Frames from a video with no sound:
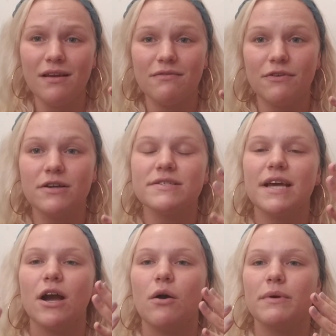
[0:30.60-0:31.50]
First,
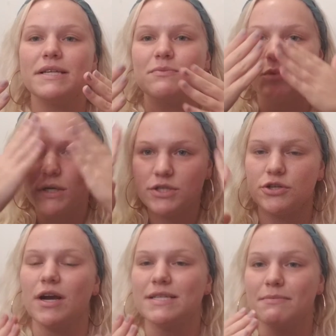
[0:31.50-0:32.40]
I always
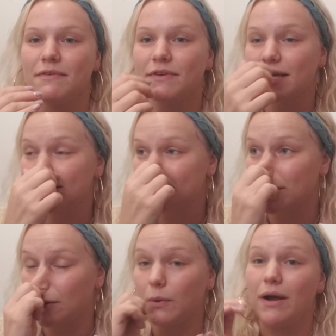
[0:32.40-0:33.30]
moisturize my face,
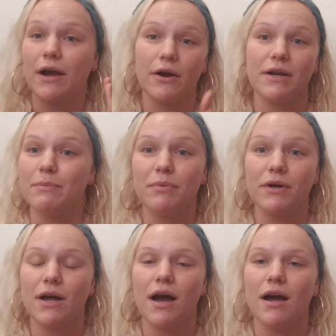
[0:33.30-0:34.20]
so I already
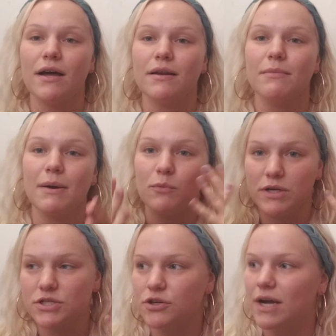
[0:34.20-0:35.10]
put on my
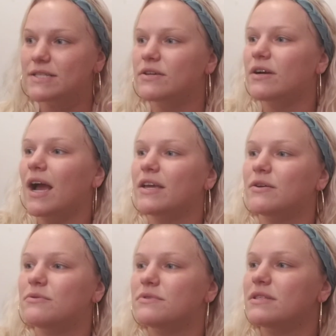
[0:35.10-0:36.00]
moisturizer. I
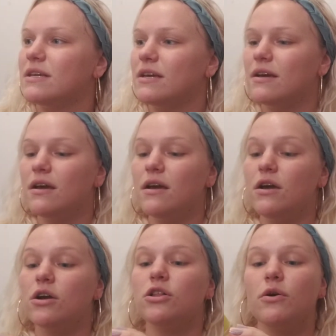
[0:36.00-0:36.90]
use the
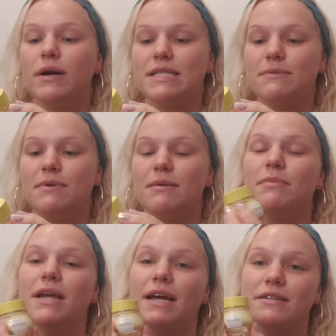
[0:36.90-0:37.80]
Glow Recipe
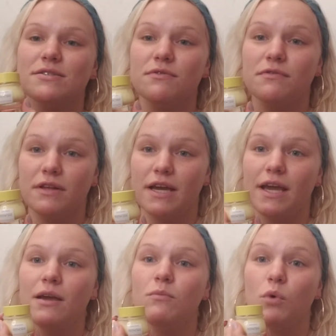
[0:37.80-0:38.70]
Banana
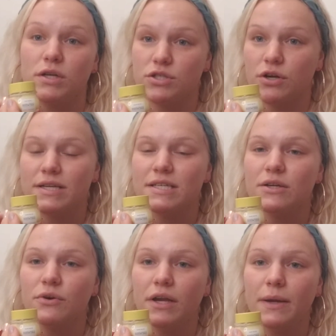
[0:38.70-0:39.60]
Souffle
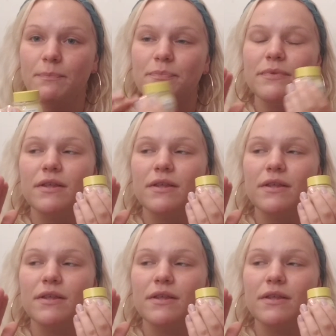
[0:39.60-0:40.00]
Moisturizing Cream.